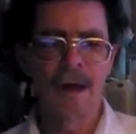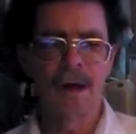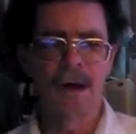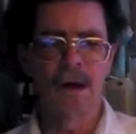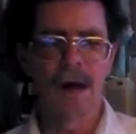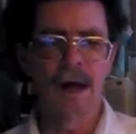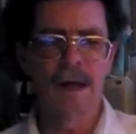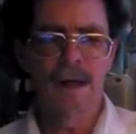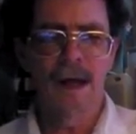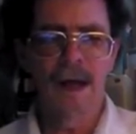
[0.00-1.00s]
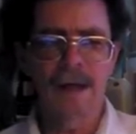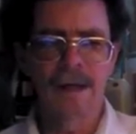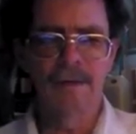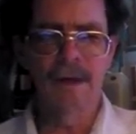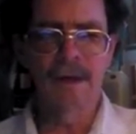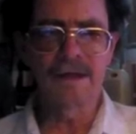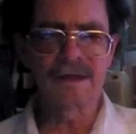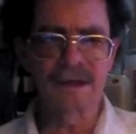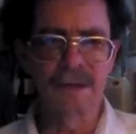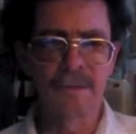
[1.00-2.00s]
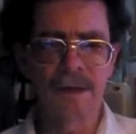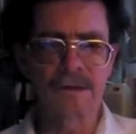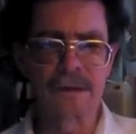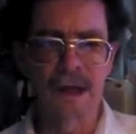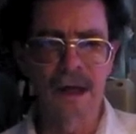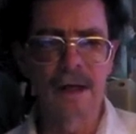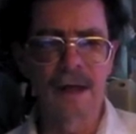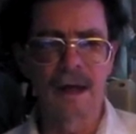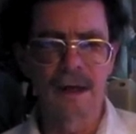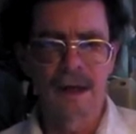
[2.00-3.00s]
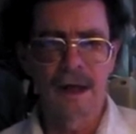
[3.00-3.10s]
Oh, I can get so much done.